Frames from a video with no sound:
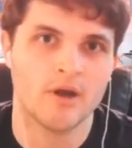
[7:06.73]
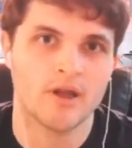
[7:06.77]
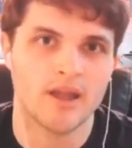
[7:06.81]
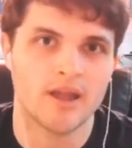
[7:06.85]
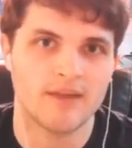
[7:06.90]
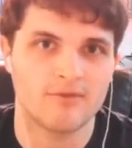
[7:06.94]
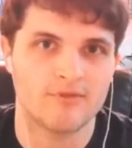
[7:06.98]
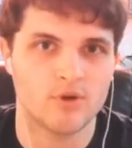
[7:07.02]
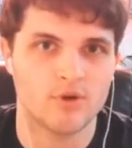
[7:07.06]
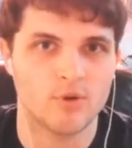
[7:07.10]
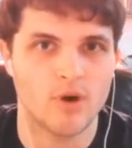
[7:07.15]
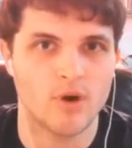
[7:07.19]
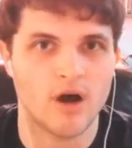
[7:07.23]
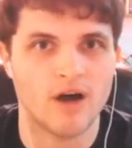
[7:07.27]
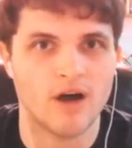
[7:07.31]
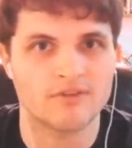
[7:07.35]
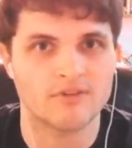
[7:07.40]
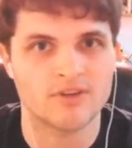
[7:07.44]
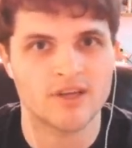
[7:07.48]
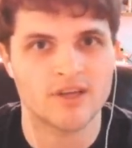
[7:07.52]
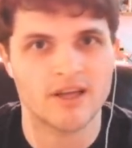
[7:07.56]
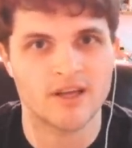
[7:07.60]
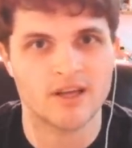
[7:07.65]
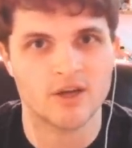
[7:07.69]
If you
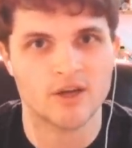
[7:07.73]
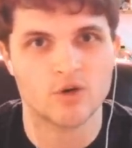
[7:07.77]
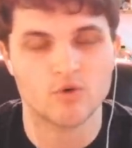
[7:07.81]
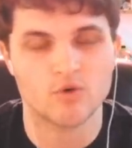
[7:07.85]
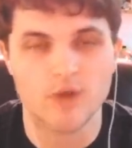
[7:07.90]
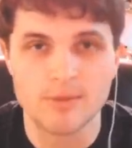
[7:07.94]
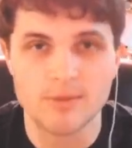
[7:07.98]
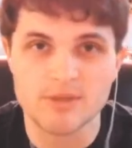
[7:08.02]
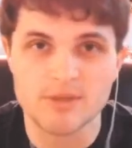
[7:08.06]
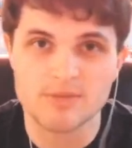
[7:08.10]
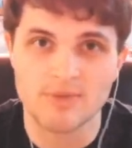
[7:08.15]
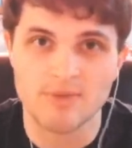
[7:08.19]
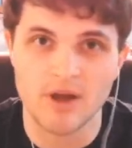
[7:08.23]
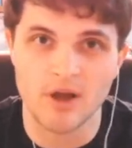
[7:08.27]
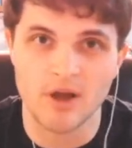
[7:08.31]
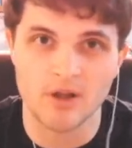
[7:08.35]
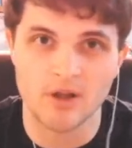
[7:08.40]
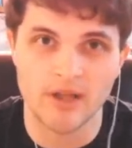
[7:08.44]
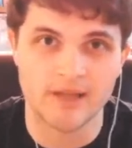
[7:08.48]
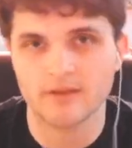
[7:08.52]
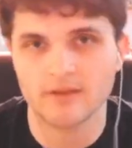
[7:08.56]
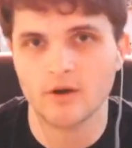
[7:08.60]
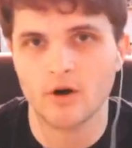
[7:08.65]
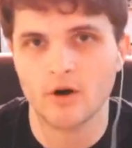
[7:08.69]
often get a creep spell
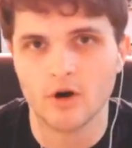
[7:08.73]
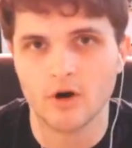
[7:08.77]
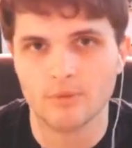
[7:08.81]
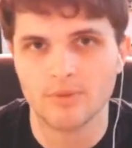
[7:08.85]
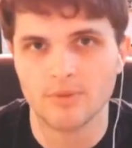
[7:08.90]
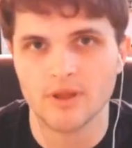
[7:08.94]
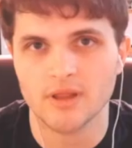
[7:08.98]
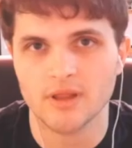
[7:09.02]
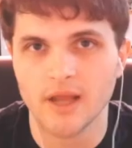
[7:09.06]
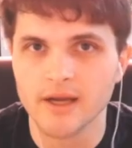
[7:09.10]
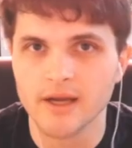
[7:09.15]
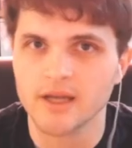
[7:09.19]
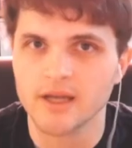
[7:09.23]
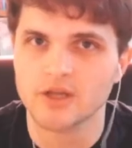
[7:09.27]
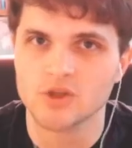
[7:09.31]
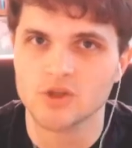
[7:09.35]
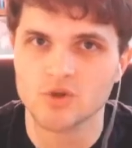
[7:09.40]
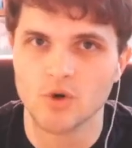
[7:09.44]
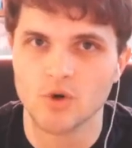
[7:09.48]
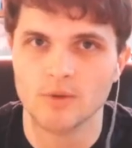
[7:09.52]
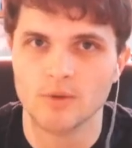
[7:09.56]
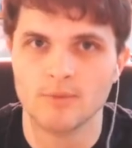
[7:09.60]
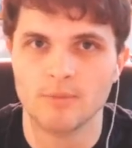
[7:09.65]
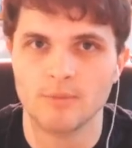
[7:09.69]
like the Harpy Lightning
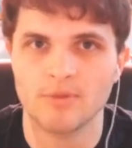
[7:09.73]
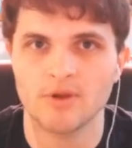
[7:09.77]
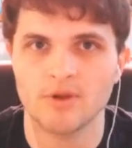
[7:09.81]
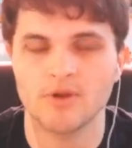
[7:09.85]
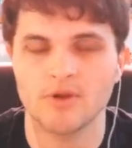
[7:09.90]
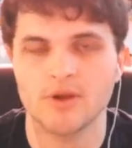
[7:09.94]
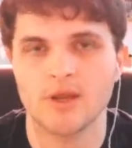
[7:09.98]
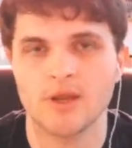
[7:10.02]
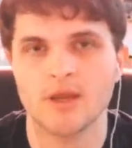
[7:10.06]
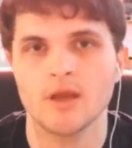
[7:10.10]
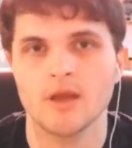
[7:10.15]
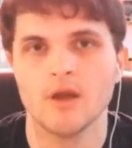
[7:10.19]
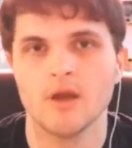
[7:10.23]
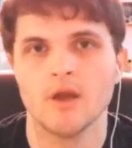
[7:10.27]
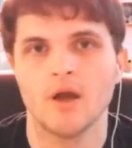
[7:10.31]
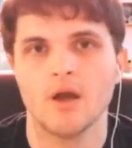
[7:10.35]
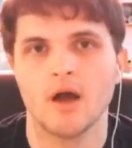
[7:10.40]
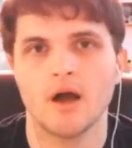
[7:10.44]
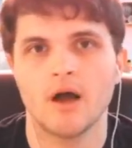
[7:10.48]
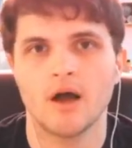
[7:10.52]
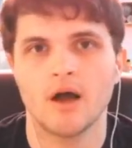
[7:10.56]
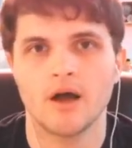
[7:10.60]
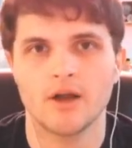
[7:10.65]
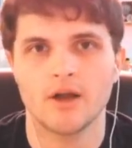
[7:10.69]
Storm ability,
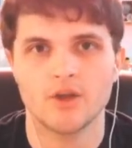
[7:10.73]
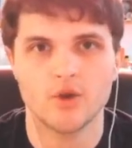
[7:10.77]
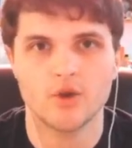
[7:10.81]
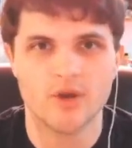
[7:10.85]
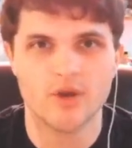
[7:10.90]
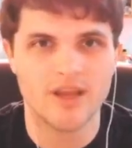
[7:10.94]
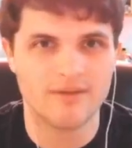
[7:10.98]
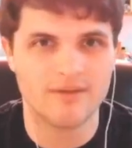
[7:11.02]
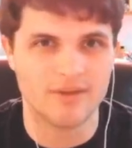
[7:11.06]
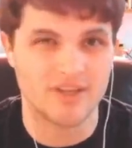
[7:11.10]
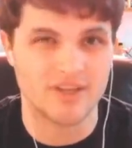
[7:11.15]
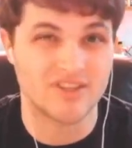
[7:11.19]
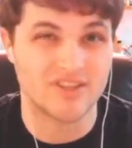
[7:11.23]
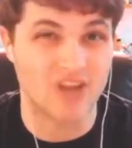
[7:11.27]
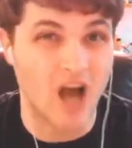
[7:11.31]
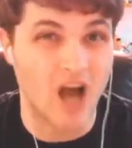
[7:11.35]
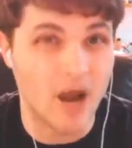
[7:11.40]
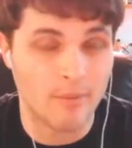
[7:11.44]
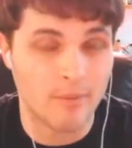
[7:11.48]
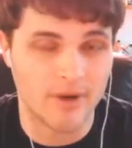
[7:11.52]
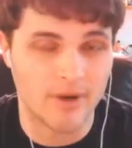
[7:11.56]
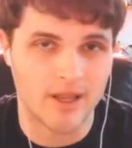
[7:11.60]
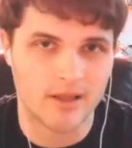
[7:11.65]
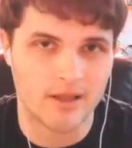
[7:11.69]
you can even
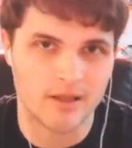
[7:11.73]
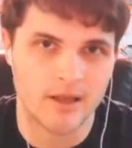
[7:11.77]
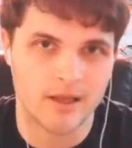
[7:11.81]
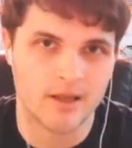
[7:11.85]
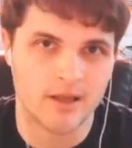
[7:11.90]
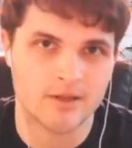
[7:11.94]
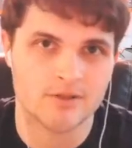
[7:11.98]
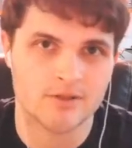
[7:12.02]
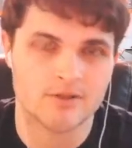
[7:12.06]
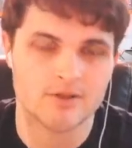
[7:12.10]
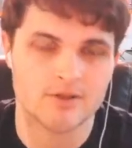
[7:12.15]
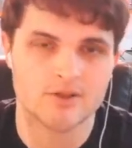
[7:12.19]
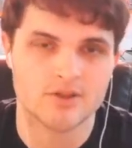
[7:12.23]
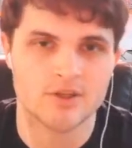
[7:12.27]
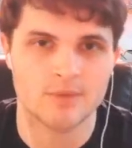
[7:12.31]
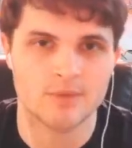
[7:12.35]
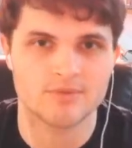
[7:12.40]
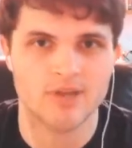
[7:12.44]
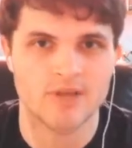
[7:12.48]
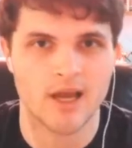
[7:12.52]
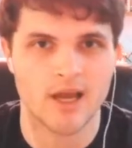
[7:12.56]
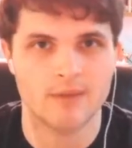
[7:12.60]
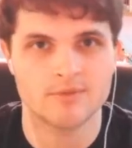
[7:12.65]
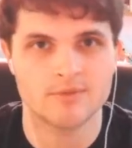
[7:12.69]
dominate lanes
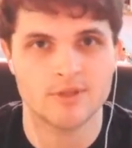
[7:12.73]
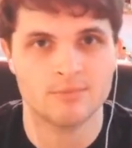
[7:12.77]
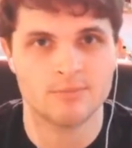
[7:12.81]
sometimes.